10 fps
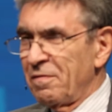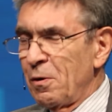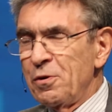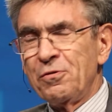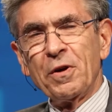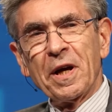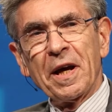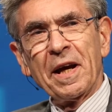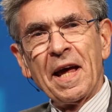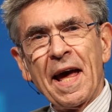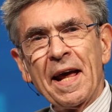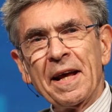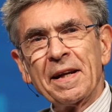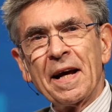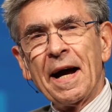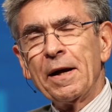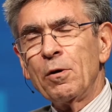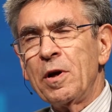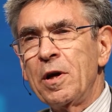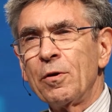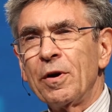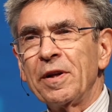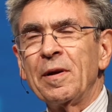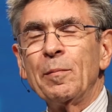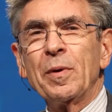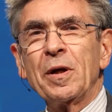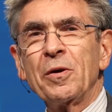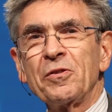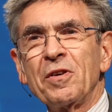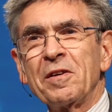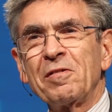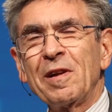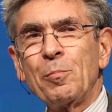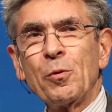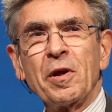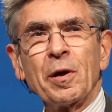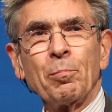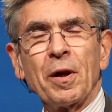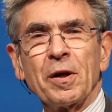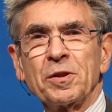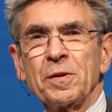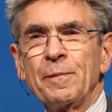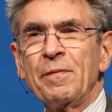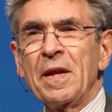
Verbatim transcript: phone is ringing and I don't hear it because I sleep with earplugs.